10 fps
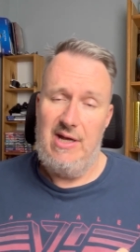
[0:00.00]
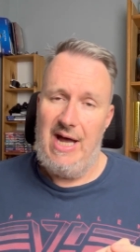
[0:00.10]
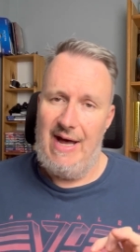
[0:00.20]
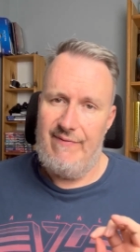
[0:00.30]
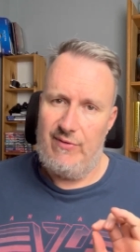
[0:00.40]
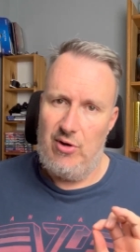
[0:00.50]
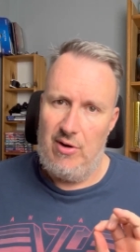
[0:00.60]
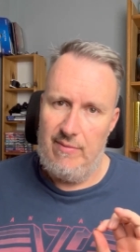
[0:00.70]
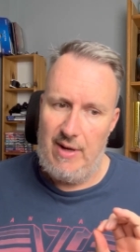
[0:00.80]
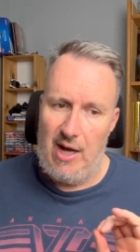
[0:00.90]
have
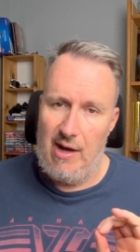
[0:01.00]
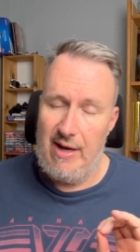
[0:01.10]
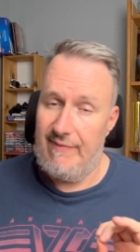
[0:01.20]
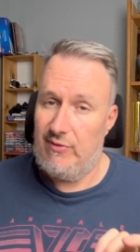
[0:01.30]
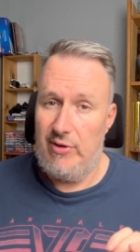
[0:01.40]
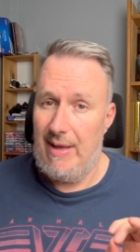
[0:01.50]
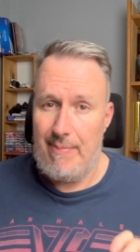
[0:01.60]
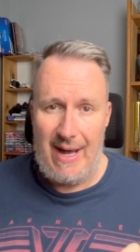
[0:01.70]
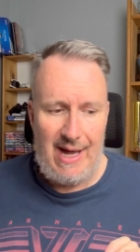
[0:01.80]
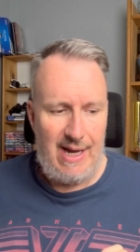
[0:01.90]
got uh, have got their
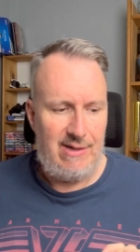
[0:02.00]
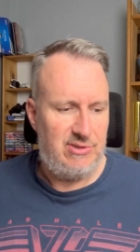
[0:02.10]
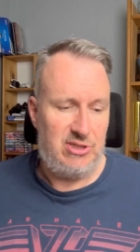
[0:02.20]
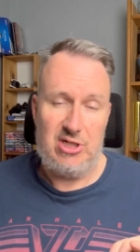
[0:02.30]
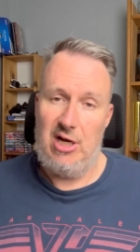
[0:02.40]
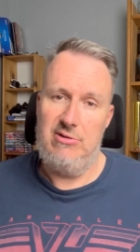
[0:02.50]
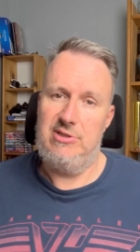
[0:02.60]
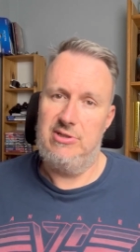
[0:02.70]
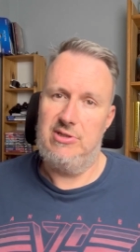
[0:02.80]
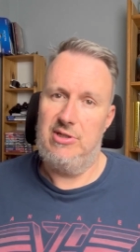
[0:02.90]
pale ales as
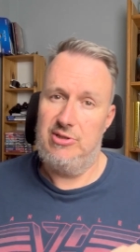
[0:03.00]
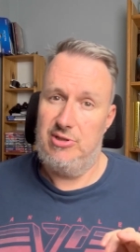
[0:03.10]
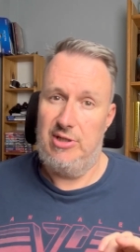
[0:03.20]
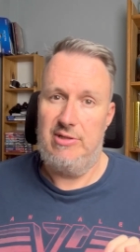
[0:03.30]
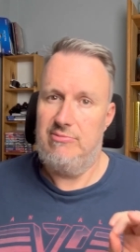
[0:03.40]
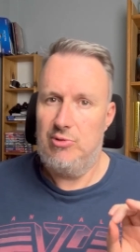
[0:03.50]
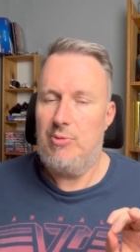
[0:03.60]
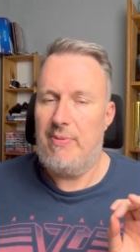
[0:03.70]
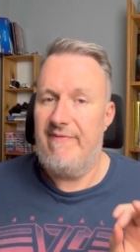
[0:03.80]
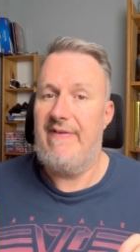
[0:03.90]
close as uh,
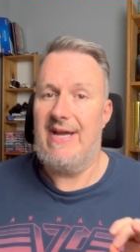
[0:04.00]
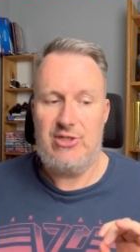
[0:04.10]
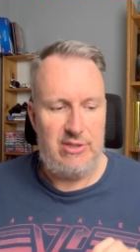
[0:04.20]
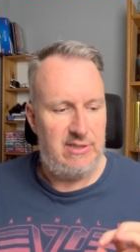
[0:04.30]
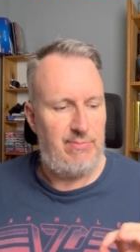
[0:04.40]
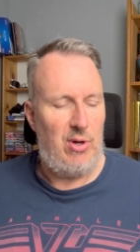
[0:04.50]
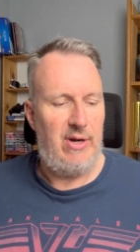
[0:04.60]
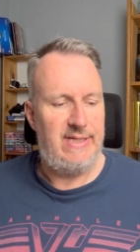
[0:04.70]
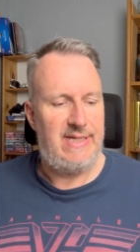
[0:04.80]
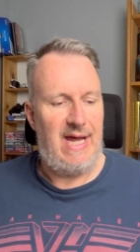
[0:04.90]
perfection as
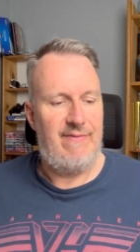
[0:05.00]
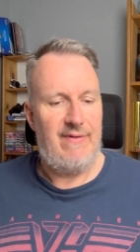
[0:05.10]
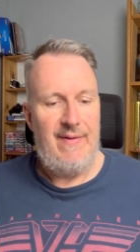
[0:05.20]
polys have.